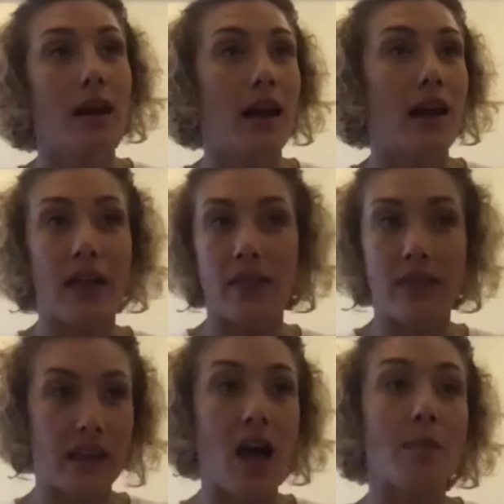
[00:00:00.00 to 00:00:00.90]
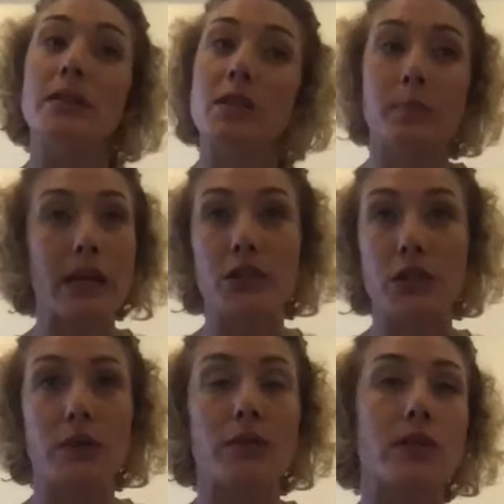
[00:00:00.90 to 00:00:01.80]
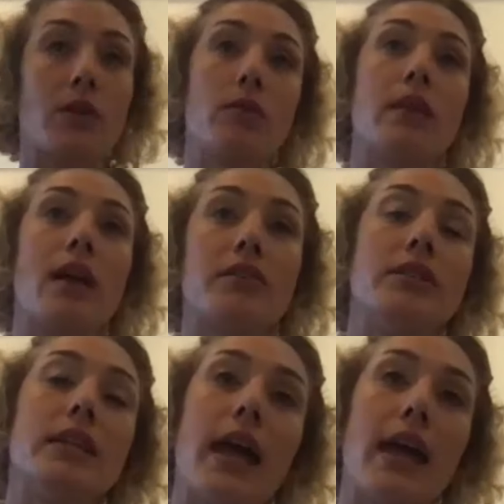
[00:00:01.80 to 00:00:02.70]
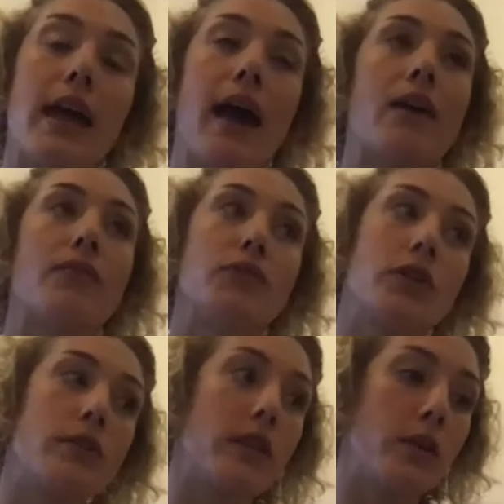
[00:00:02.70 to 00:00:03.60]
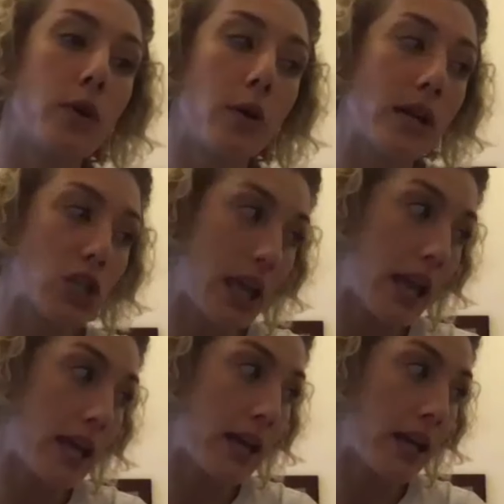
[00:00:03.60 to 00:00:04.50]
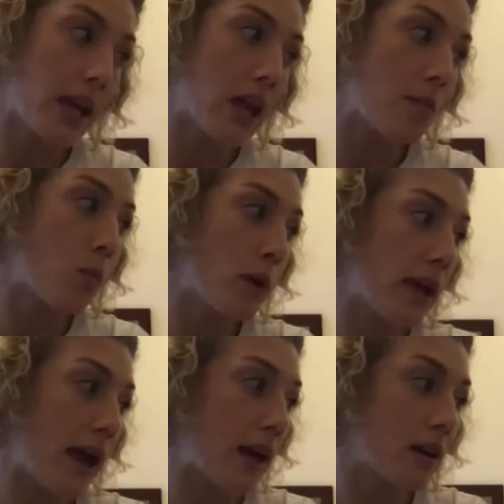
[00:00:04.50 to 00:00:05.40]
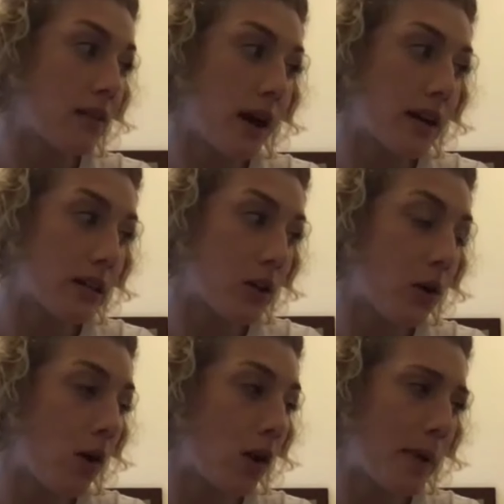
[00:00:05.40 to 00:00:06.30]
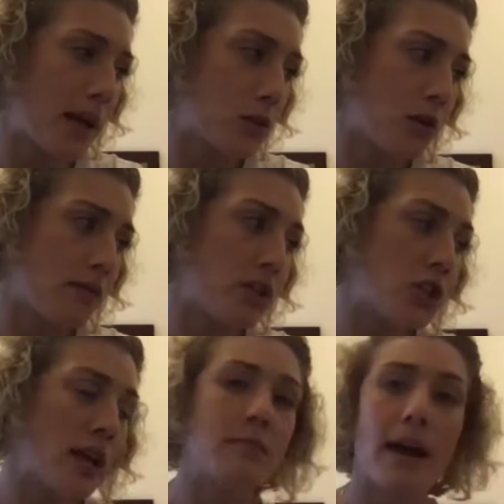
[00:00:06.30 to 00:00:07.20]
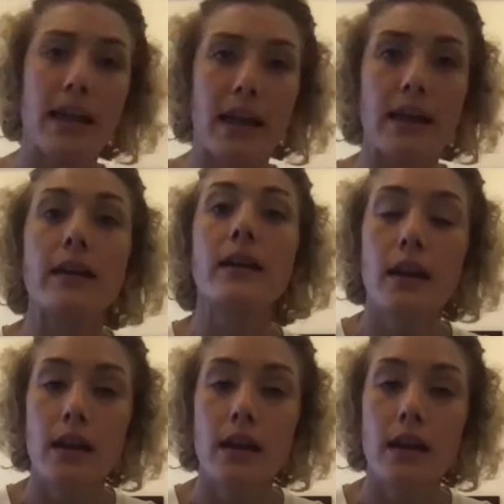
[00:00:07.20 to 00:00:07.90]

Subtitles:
And then they come and speak to you. So the other day after the Croatia-Canada game, we had Gvardiol, Petkovic, and Maier